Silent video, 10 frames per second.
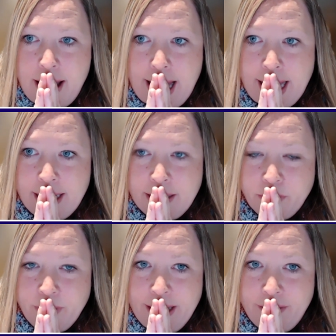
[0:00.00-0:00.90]
and
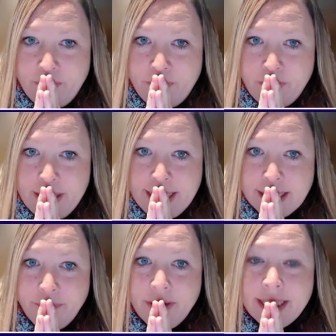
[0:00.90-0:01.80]
we have really
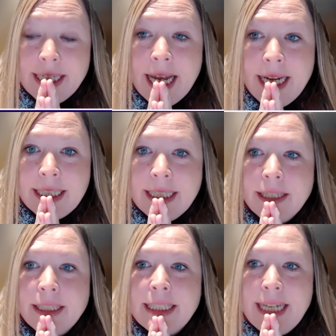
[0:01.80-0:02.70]
sophisticated
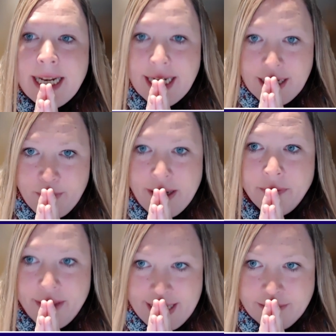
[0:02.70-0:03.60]
understanding
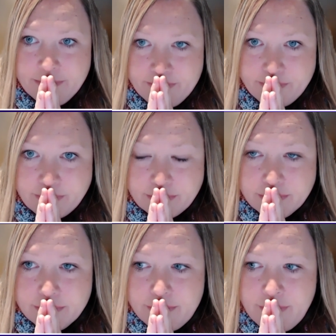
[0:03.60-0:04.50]
about that,
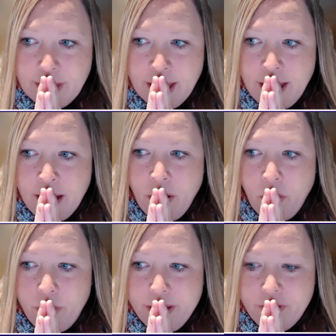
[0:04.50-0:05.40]

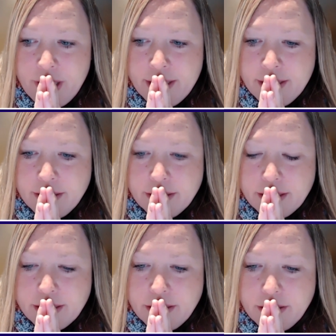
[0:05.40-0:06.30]
we've
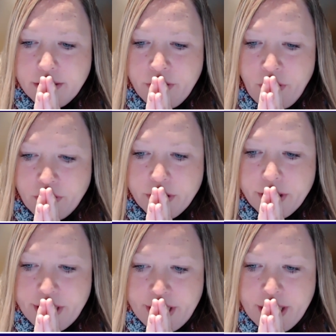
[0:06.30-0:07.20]
learnt not
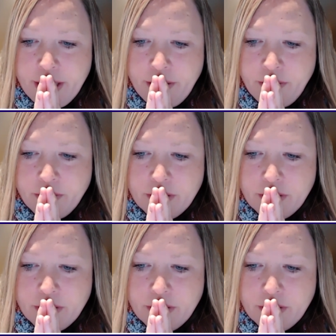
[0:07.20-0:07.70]
to